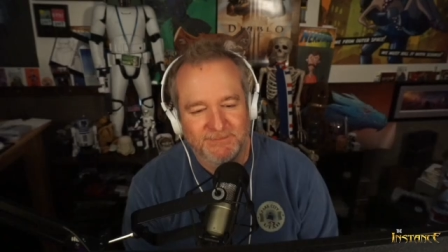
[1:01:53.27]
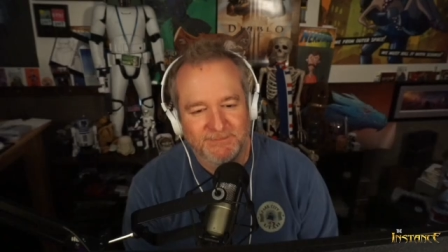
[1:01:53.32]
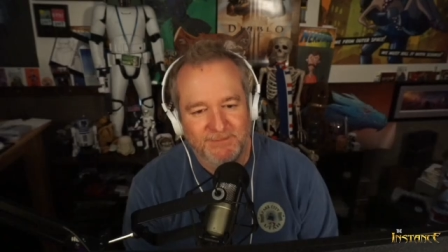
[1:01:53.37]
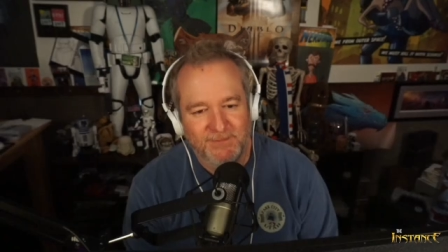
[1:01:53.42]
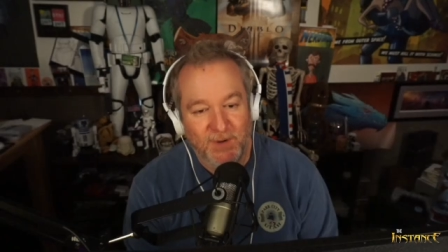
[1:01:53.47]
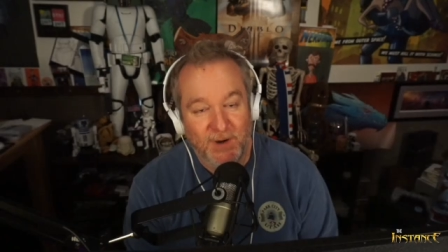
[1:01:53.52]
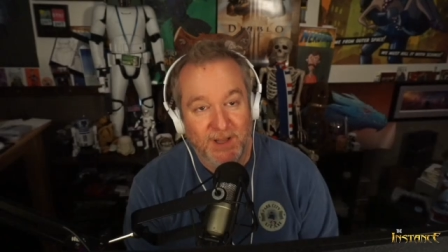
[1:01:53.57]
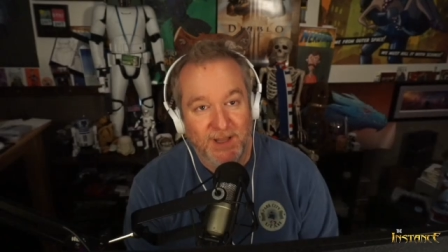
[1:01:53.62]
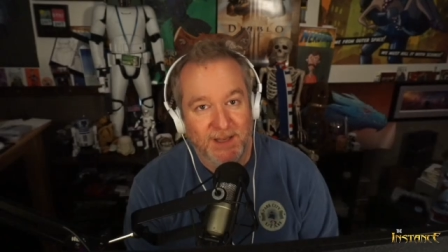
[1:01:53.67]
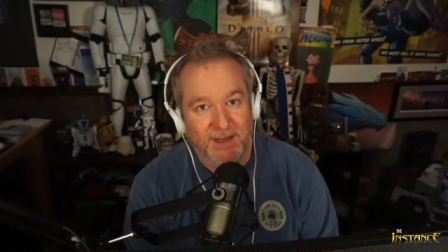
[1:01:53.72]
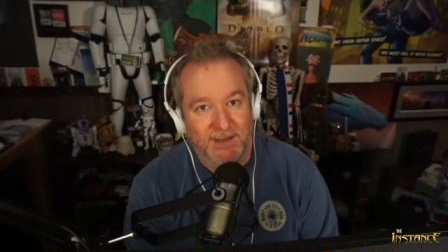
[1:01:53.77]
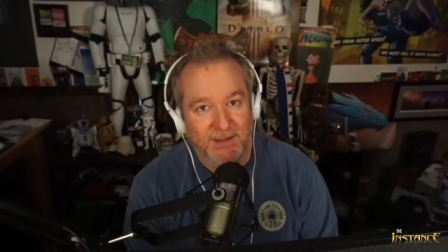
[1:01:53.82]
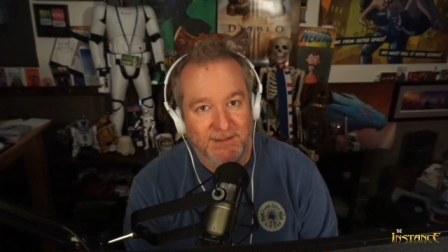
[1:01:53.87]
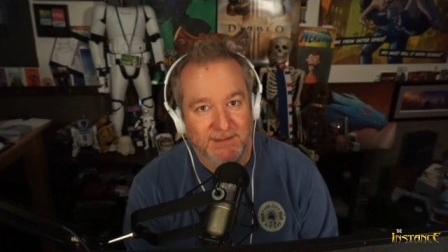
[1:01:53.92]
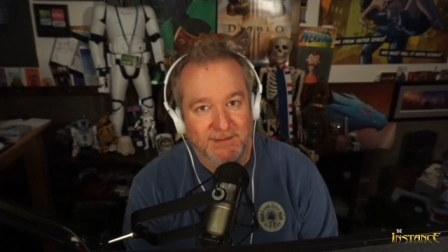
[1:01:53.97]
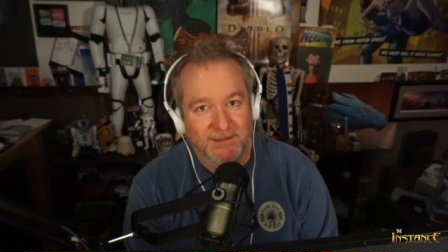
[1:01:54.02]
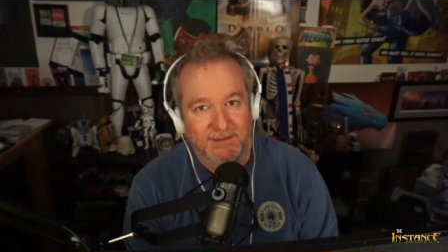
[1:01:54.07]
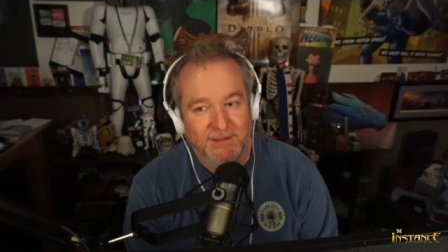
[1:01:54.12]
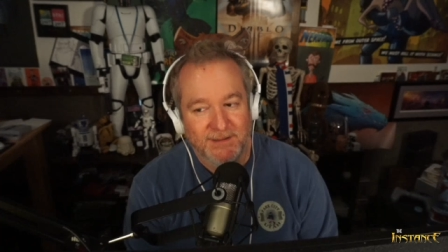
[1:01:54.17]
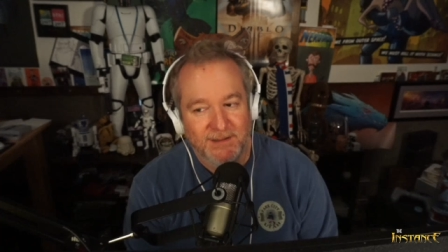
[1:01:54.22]
Really?
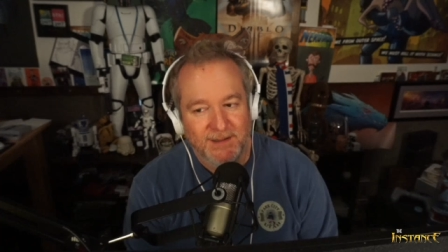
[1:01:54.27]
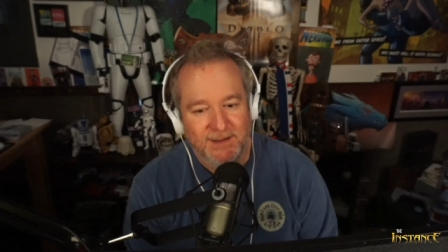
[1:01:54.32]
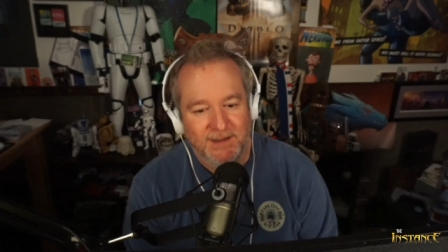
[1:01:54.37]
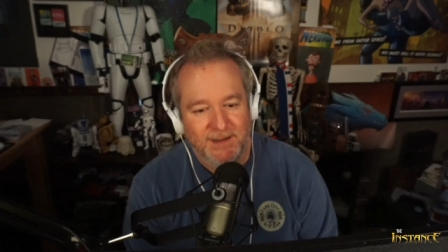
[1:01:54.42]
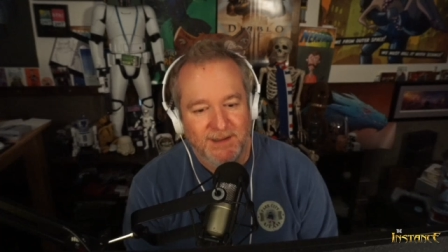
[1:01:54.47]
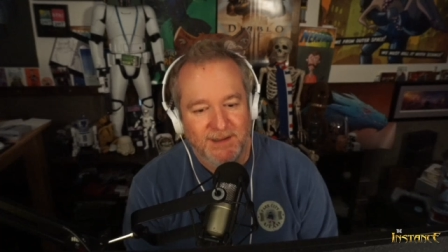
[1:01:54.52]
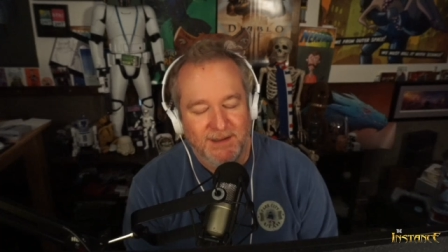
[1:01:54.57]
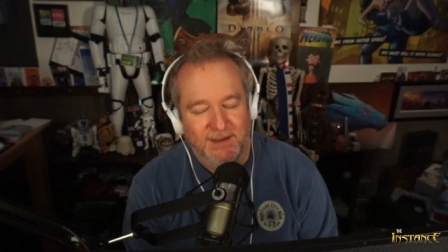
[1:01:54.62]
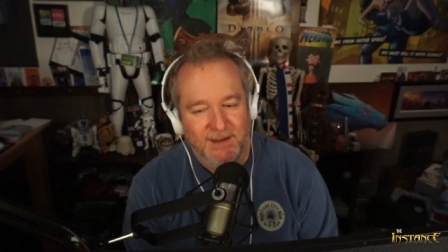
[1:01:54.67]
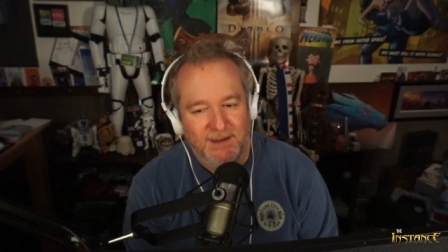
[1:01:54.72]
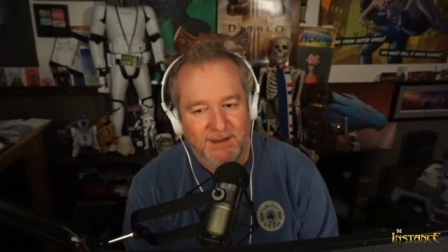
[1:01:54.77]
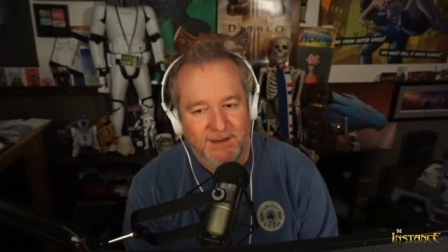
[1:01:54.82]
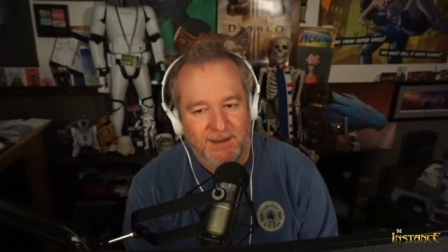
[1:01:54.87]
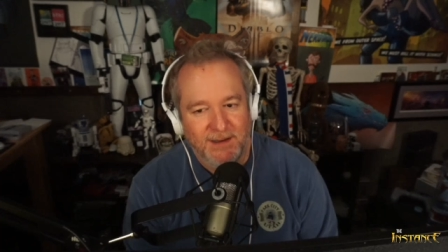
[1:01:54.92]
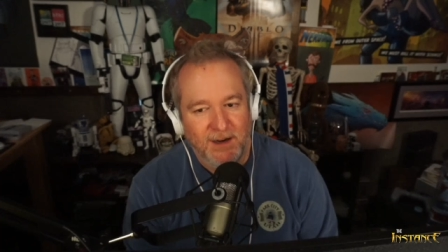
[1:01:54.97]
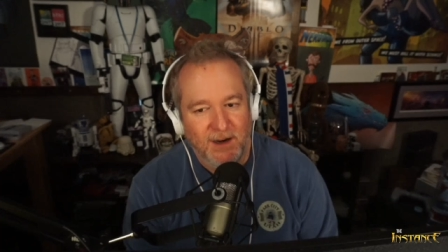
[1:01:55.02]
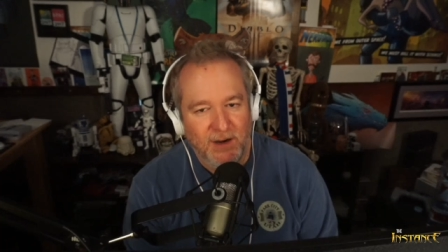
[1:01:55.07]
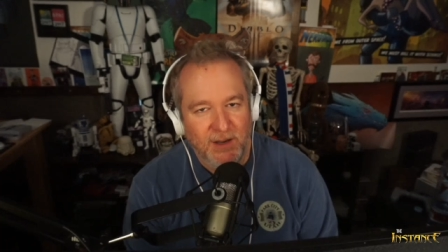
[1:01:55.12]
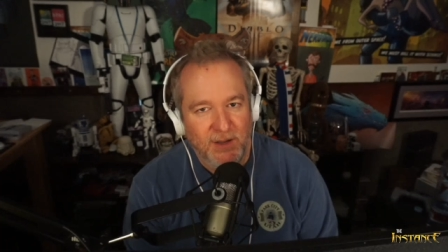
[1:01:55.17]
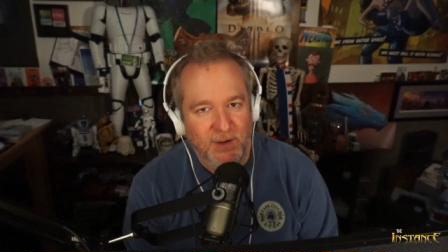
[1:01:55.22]

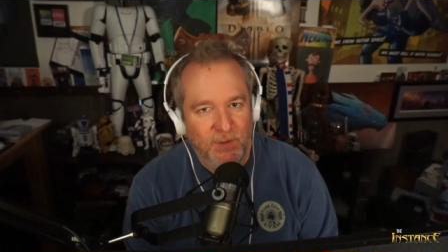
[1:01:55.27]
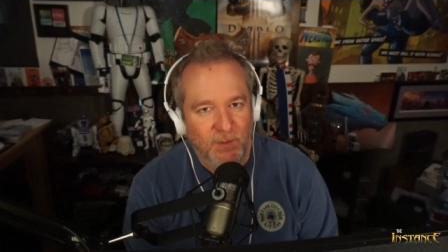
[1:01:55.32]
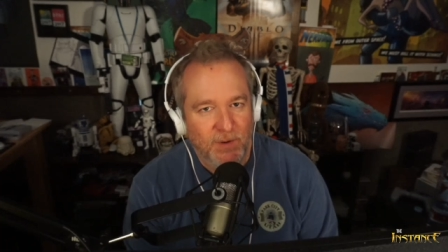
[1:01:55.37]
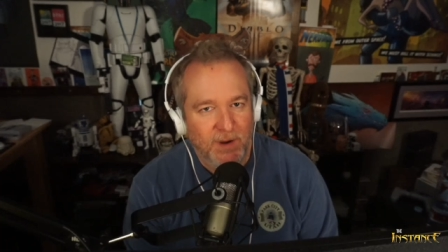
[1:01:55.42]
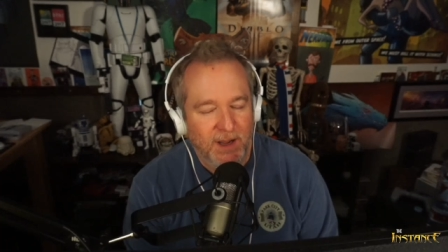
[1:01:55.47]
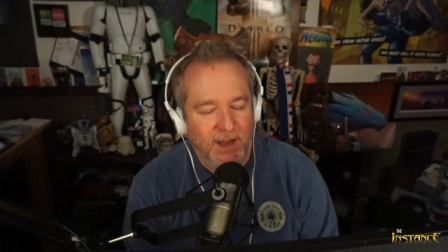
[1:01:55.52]
and are you?